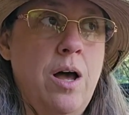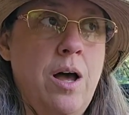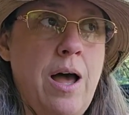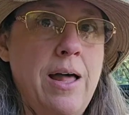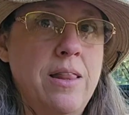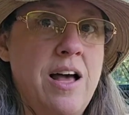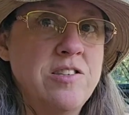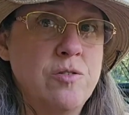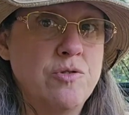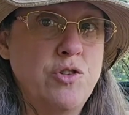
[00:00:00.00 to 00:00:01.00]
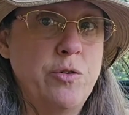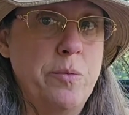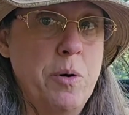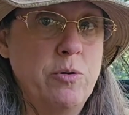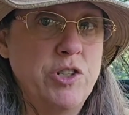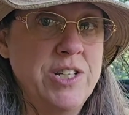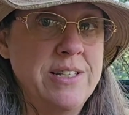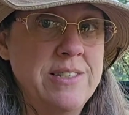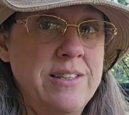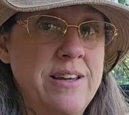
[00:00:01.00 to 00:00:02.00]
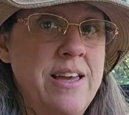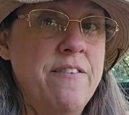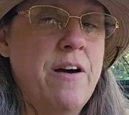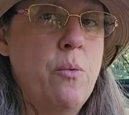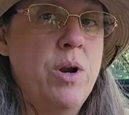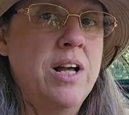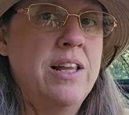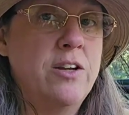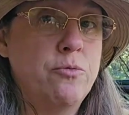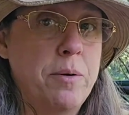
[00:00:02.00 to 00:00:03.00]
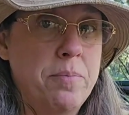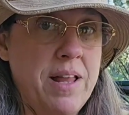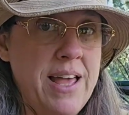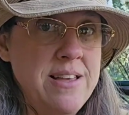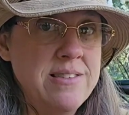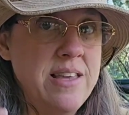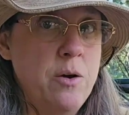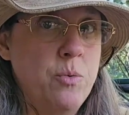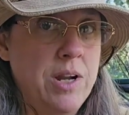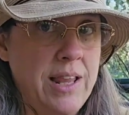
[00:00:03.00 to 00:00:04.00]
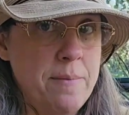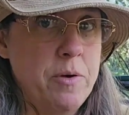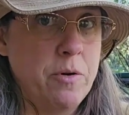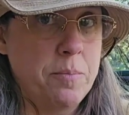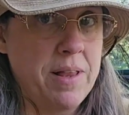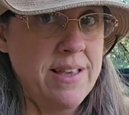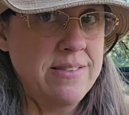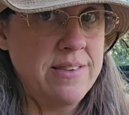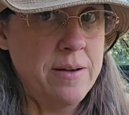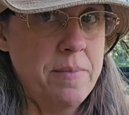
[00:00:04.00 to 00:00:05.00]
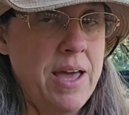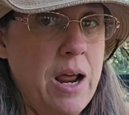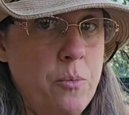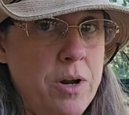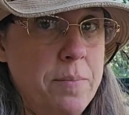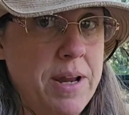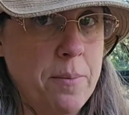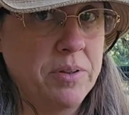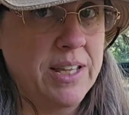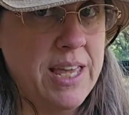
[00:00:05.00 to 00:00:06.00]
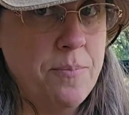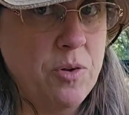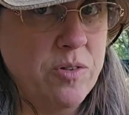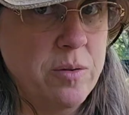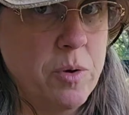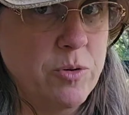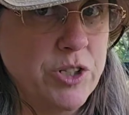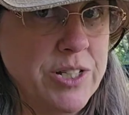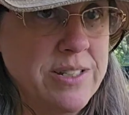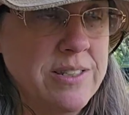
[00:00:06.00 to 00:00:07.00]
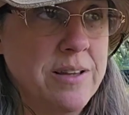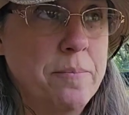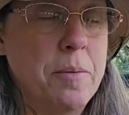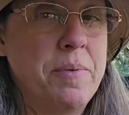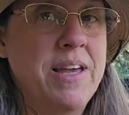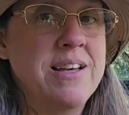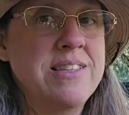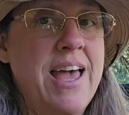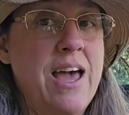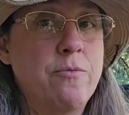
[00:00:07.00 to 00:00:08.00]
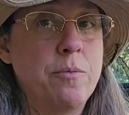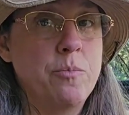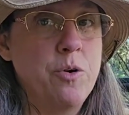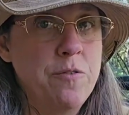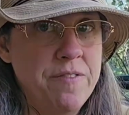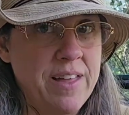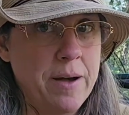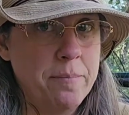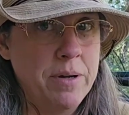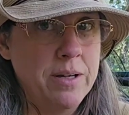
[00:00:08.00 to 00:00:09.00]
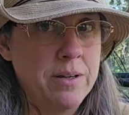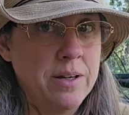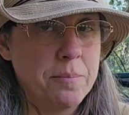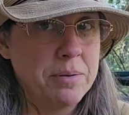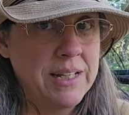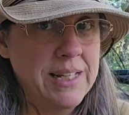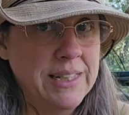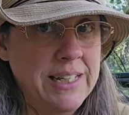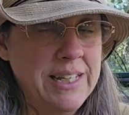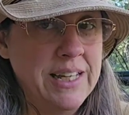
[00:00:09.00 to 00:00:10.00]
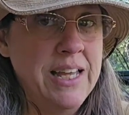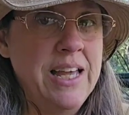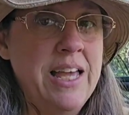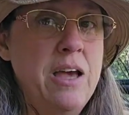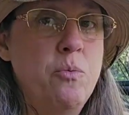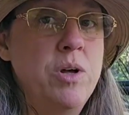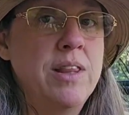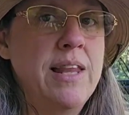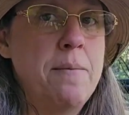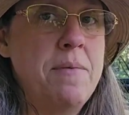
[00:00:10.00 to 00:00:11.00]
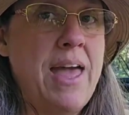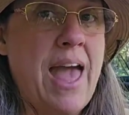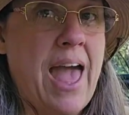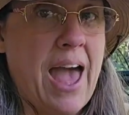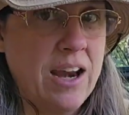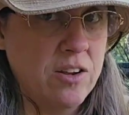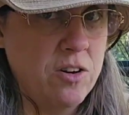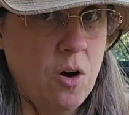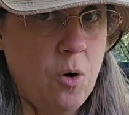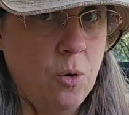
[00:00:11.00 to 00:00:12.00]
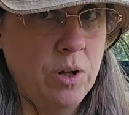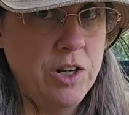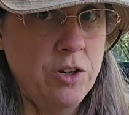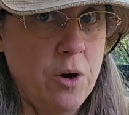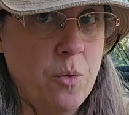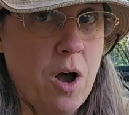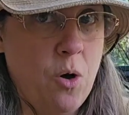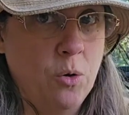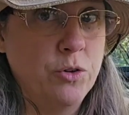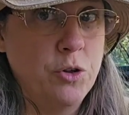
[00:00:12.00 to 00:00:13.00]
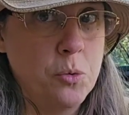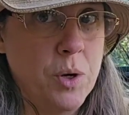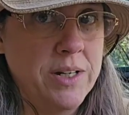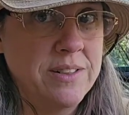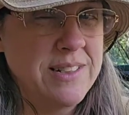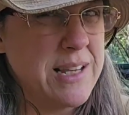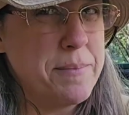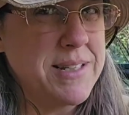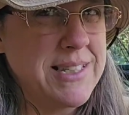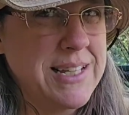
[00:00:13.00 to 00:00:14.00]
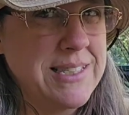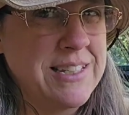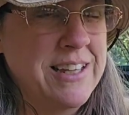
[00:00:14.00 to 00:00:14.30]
I lost those 2 emojis. If I would have clicked replace, it would have let me replace them, and I would have been able to keep those emojis. But because I had removed them completely, it wouldn't let me add a whole new one. Does that make sense?